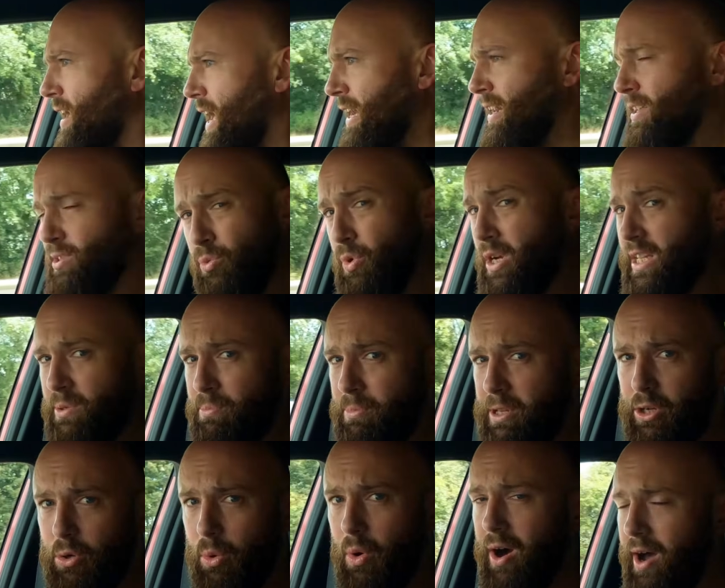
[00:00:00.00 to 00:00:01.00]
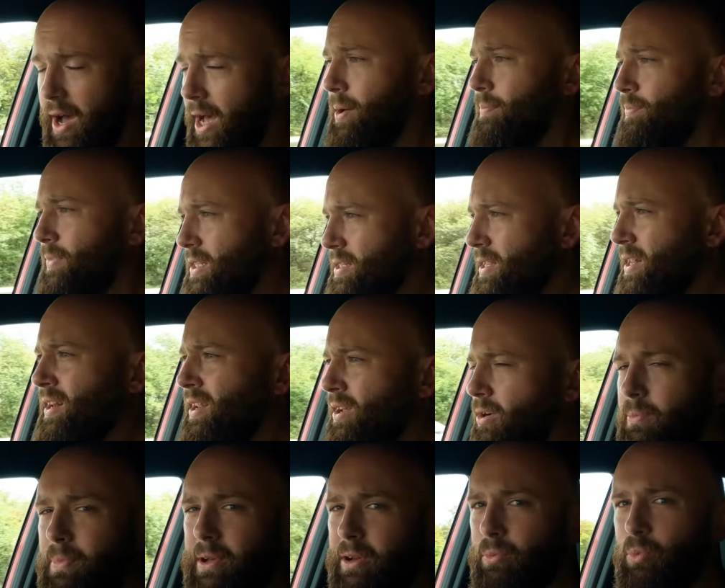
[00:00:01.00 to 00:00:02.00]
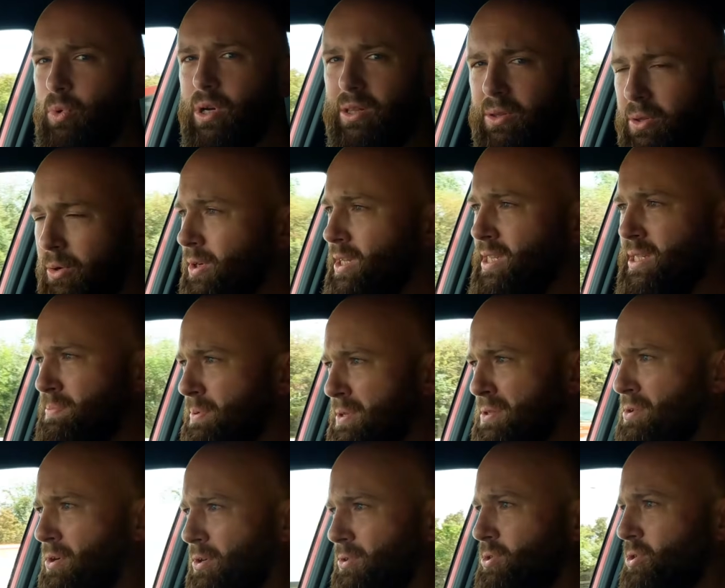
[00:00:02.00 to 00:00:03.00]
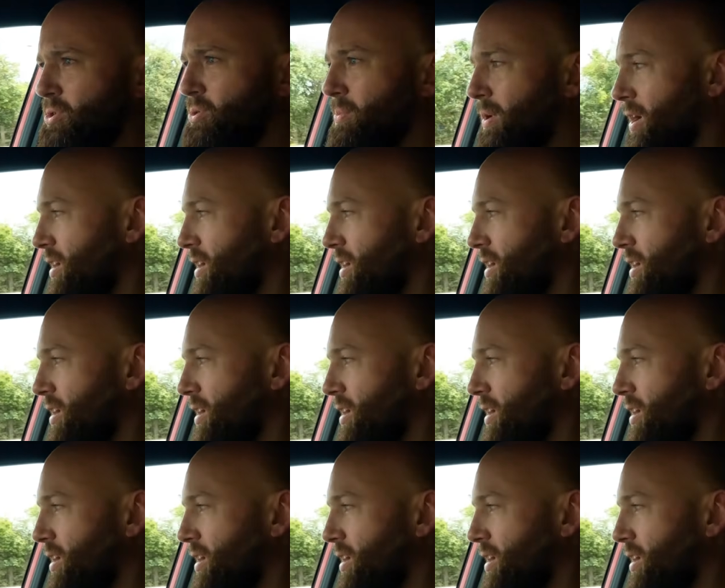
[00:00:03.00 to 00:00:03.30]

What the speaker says: And it's reasonably quiet. There's a little bit of wind noise, but not too